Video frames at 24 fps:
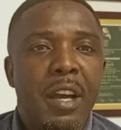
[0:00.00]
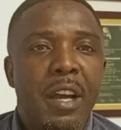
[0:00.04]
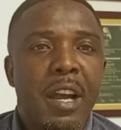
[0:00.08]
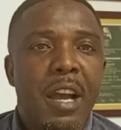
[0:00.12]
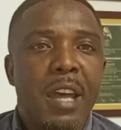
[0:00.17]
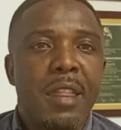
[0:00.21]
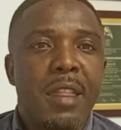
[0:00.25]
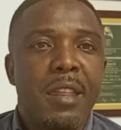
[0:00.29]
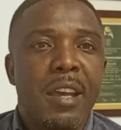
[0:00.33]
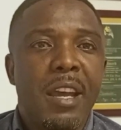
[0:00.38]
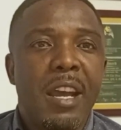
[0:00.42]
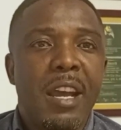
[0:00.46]

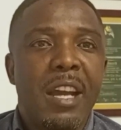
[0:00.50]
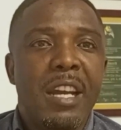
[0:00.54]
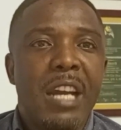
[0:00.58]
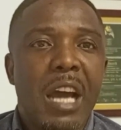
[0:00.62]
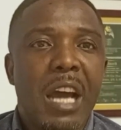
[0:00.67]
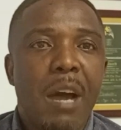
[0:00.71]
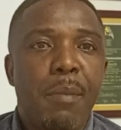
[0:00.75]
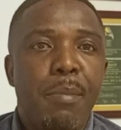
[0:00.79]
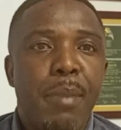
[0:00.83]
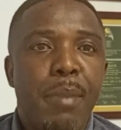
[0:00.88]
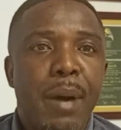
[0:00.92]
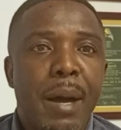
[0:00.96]
and they end
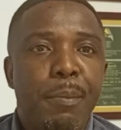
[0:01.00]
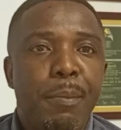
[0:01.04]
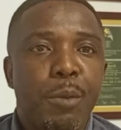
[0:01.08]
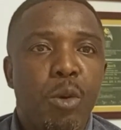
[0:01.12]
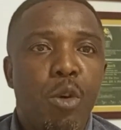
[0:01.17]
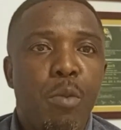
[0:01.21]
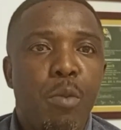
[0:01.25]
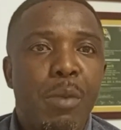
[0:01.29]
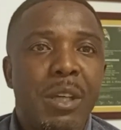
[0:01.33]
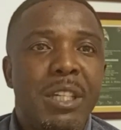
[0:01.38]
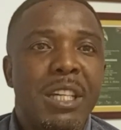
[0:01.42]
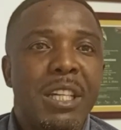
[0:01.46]
up
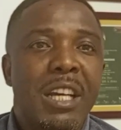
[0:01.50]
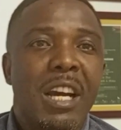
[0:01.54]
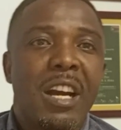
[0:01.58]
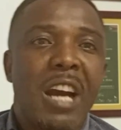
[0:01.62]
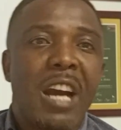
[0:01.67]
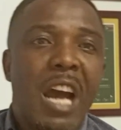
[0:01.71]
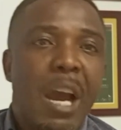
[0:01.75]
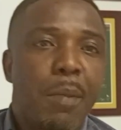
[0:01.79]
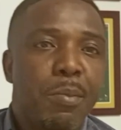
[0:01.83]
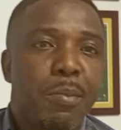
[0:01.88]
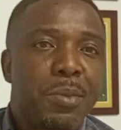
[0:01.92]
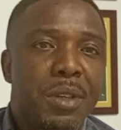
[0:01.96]
committing
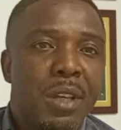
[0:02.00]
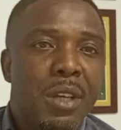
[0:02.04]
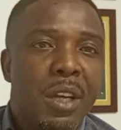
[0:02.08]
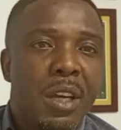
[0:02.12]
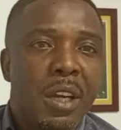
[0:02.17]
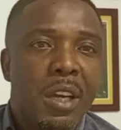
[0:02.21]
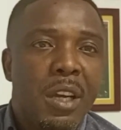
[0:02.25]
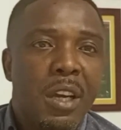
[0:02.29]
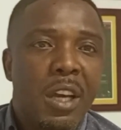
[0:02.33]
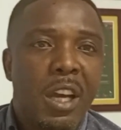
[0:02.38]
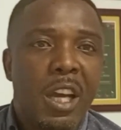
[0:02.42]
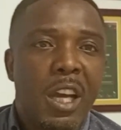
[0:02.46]
crimes
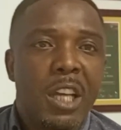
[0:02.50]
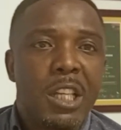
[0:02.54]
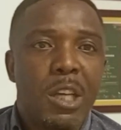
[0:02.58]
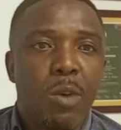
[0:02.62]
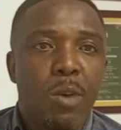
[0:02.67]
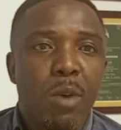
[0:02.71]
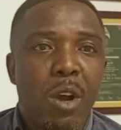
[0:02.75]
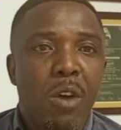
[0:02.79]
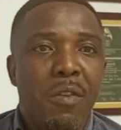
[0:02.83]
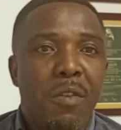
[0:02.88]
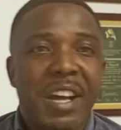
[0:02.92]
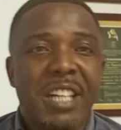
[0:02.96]
as a
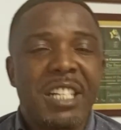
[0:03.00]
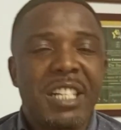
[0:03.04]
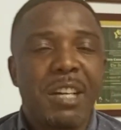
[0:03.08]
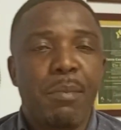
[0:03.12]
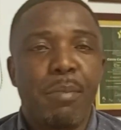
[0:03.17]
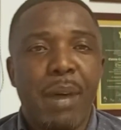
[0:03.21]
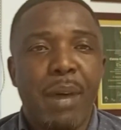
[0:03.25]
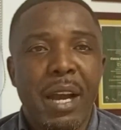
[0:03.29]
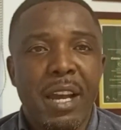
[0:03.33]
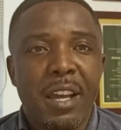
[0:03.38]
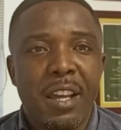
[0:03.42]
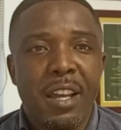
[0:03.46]
way of getting
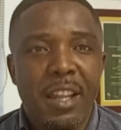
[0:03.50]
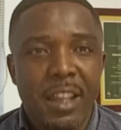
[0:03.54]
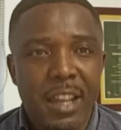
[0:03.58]
by.